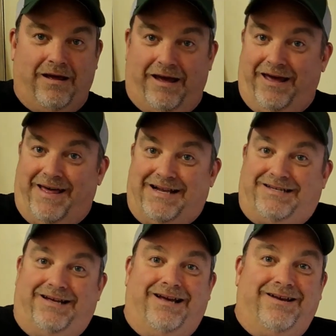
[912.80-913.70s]
Hey,
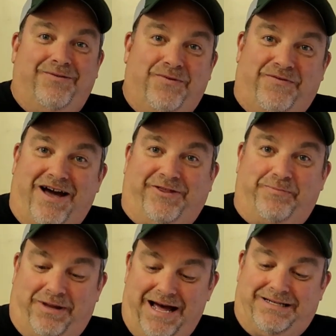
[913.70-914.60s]
that's it. We've got
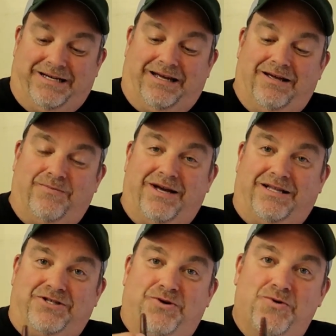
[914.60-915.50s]
the plastic. We
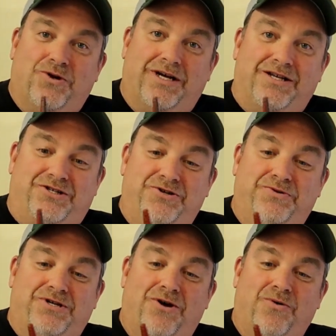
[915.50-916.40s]
got this cool looking
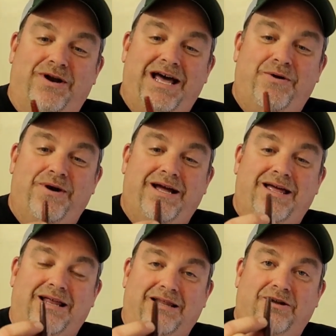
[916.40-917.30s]
two-tone Ned
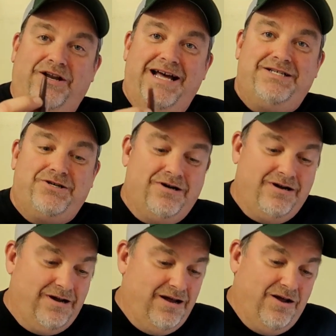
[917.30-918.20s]
Rig, little
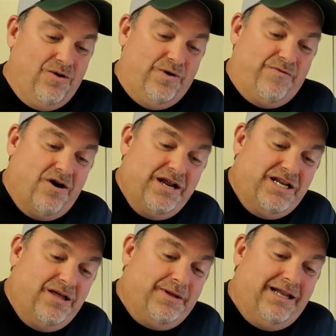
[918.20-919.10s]
Nedster. We've
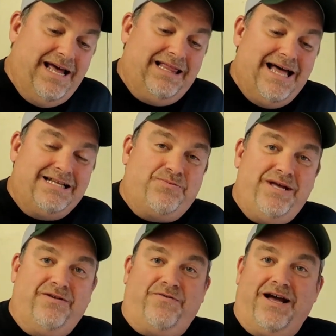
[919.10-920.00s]
already done the lead last
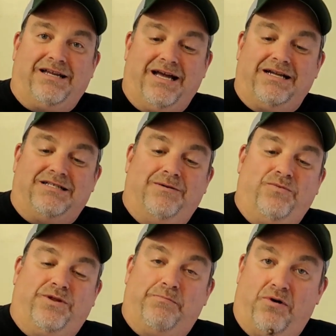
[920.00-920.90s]
week. In fact, I got
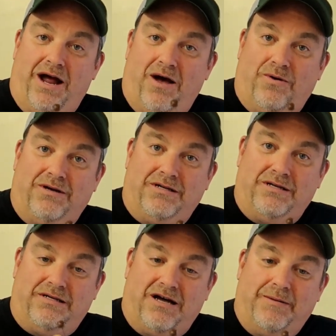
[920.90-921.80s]
some with the
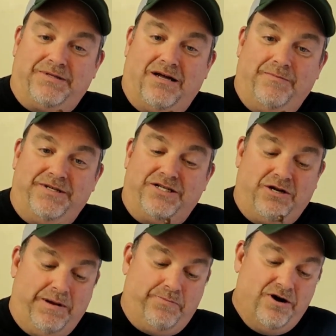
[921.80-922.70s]
brown tops on them. This
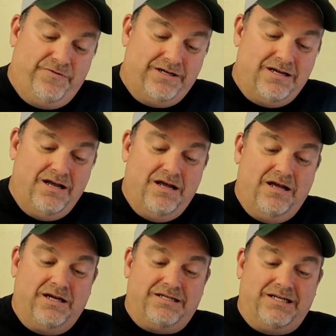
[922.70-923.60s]
is gonna be perfect.
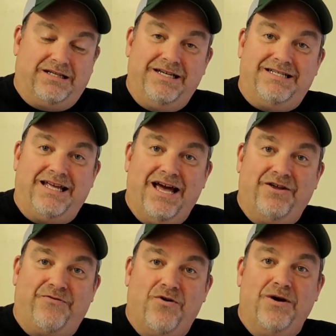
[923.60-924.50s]
Stick these
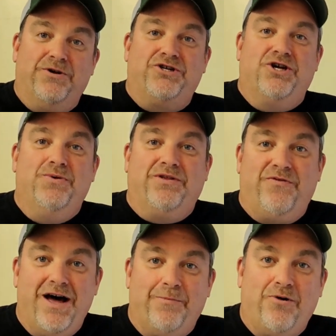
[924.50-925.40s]
together for you. I'm gonna show you what
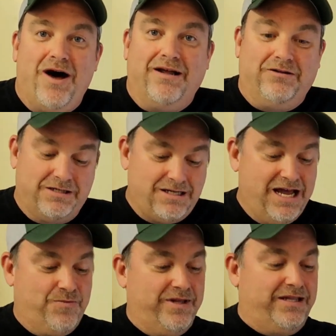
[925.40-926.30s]
the final product looks
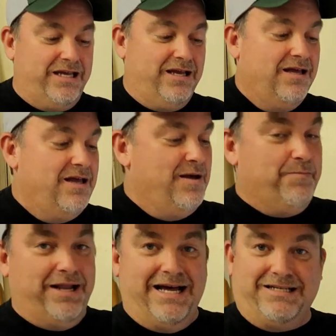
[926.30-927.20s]
like with the
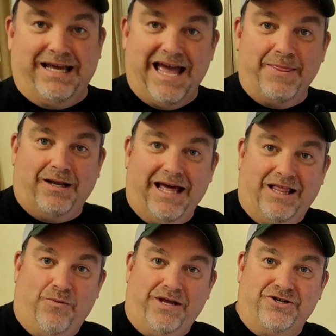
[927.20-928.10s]
plastic and the
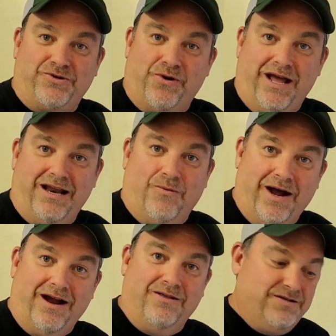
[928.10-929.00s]
lead that we just created
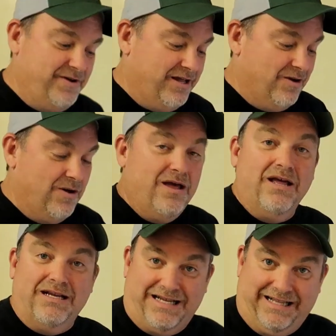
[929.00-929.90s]
right here in this video.
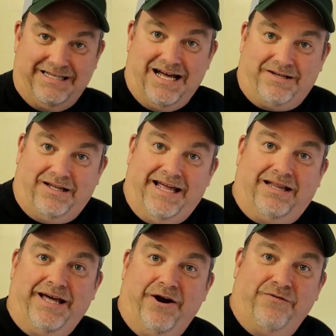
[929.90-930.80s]
Take these out to the
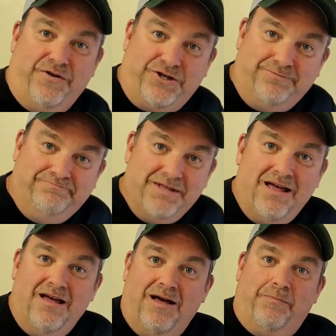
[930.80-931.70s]
lake later and fish them.
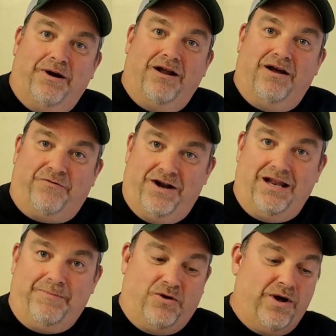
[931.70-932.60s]
But for
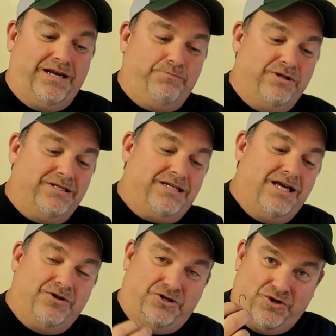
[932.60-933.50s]
now, let me go ahead and put this
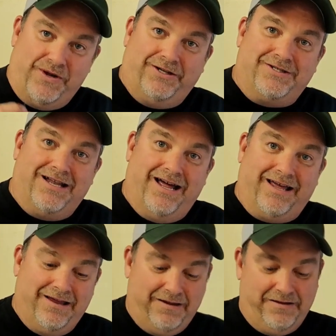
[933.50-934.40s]
together and show you what it looks like.